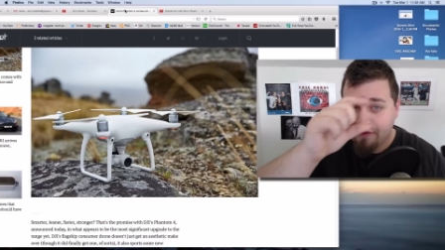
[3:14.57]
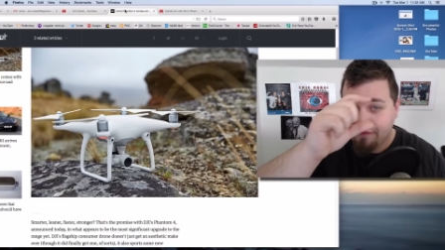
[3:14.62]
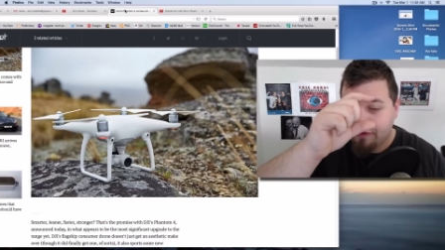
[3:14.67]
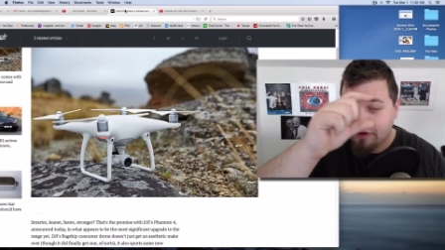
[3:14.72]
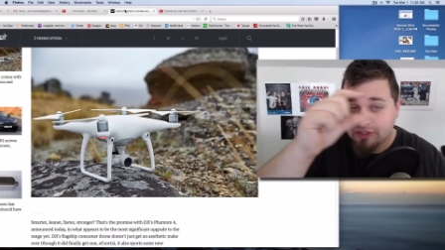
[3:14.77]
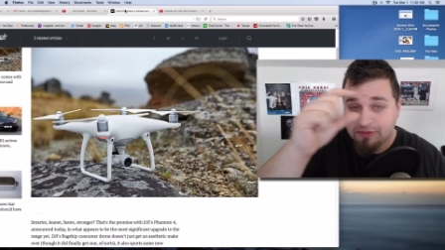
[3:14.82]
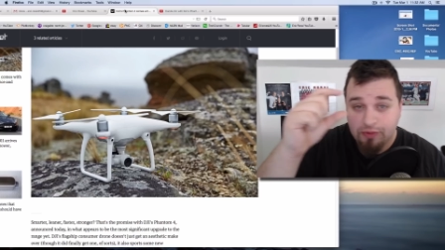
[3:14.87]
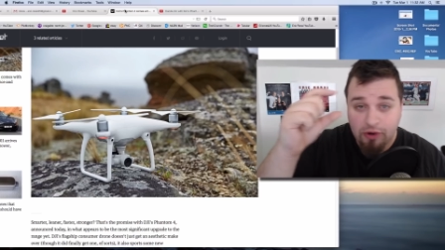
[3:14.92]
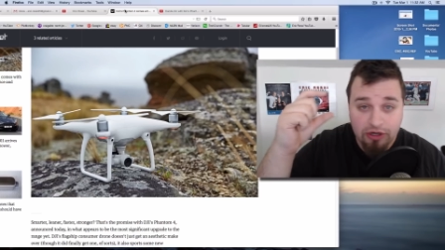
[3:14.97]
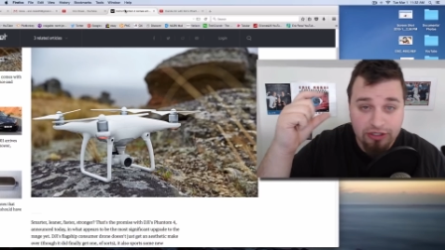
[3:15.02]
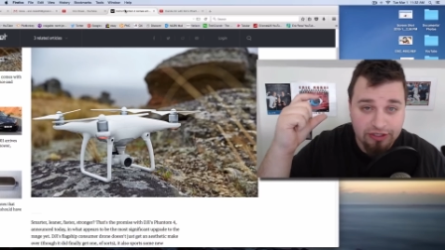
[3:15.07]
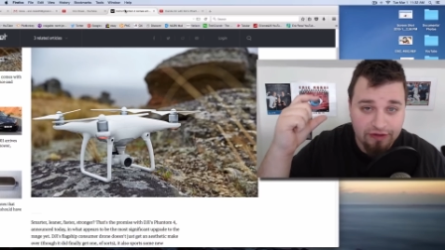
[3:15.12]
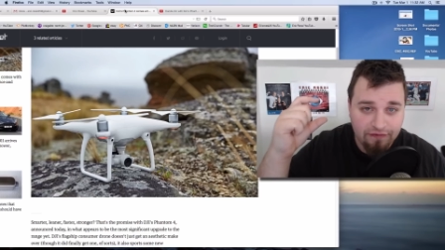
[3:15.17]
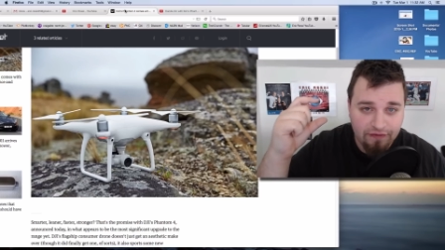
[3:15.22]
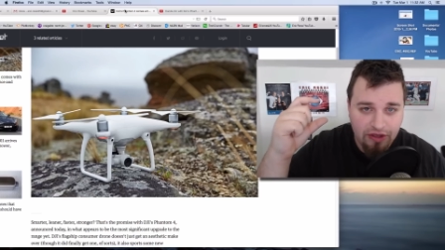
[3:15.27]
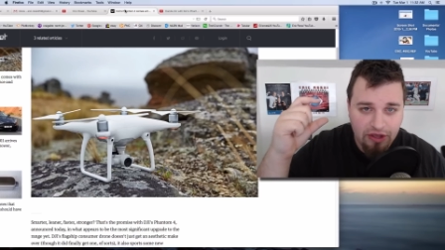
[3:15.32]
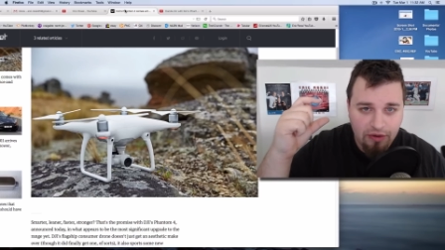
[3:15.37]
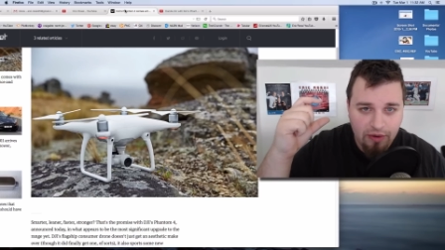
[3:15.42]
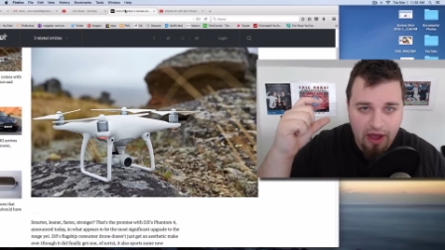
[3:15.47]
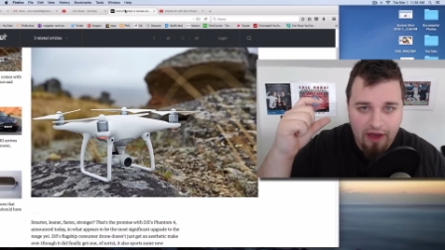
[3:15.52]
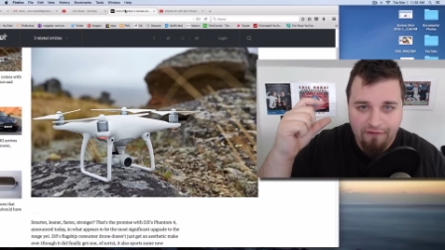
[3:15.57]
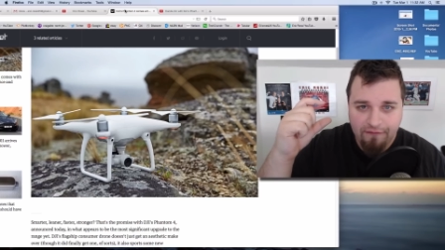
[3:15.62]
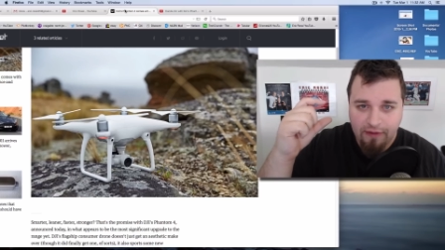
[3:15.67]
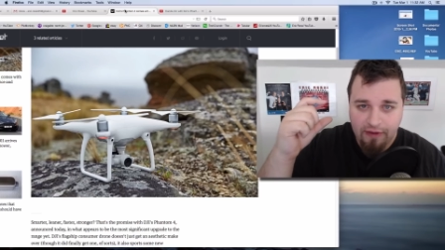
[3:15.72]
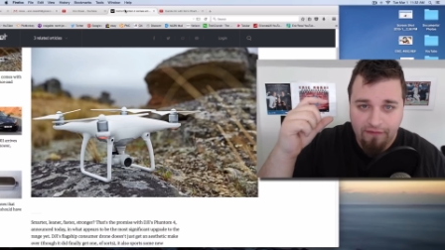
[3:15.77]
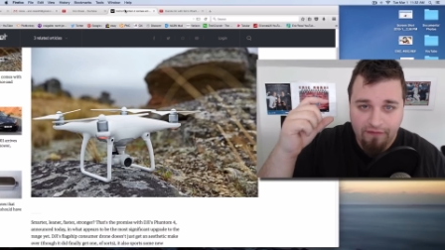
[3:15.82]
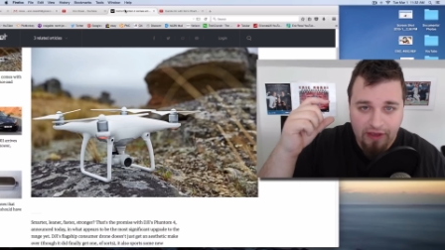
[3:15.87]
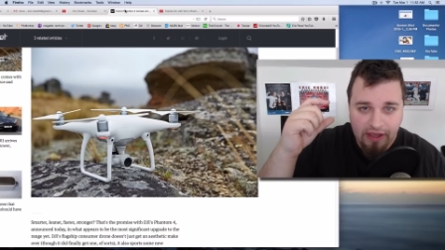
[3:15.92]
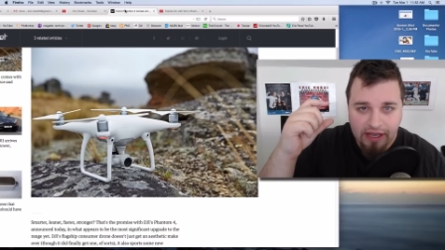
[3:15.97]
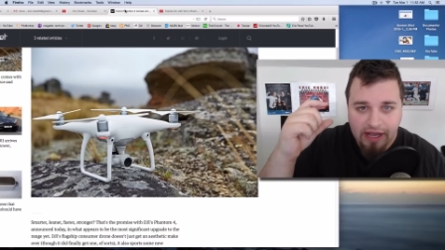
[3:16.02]
first-person view
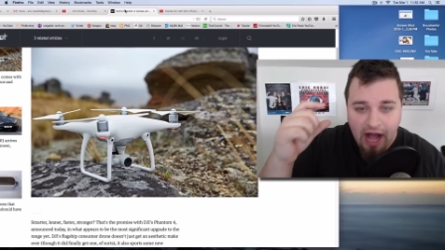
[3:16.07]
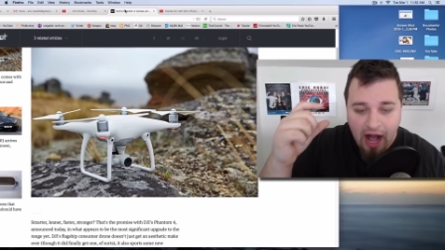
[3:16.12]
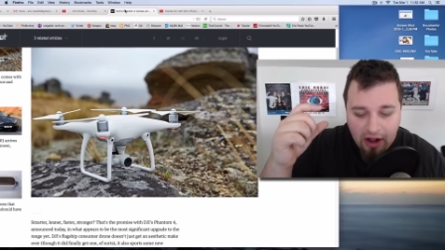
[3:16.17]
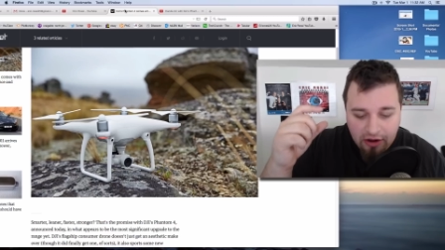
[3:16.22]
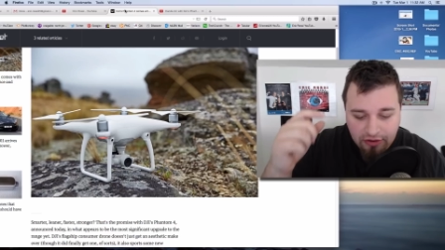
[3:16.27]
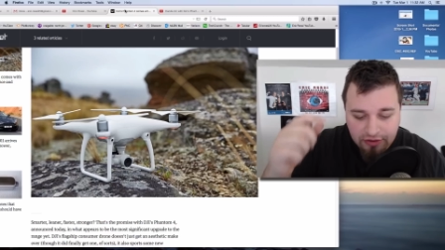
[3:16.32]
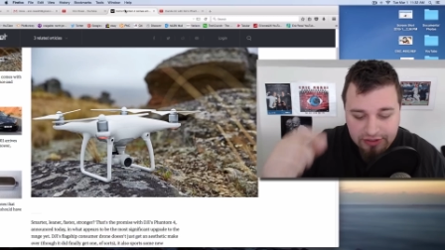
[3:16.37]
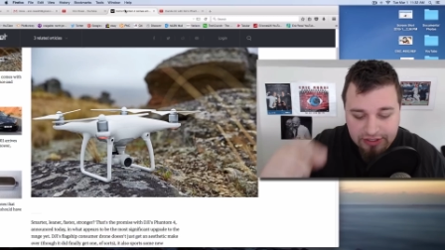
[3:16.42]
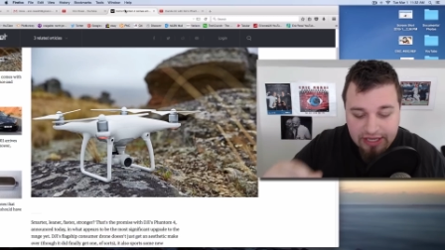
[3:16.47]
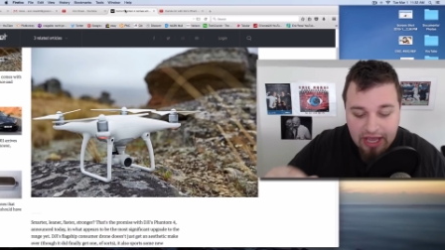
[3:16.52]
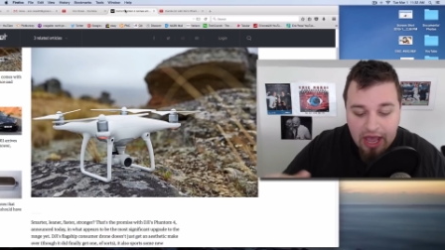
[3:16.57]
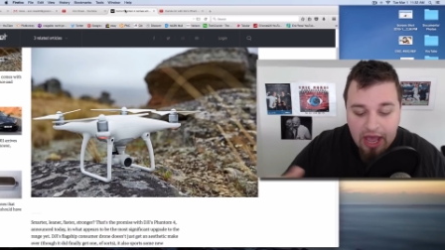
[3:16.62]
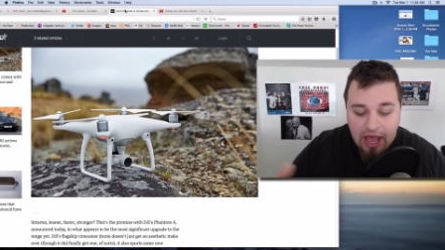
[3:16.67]
FPV goggles.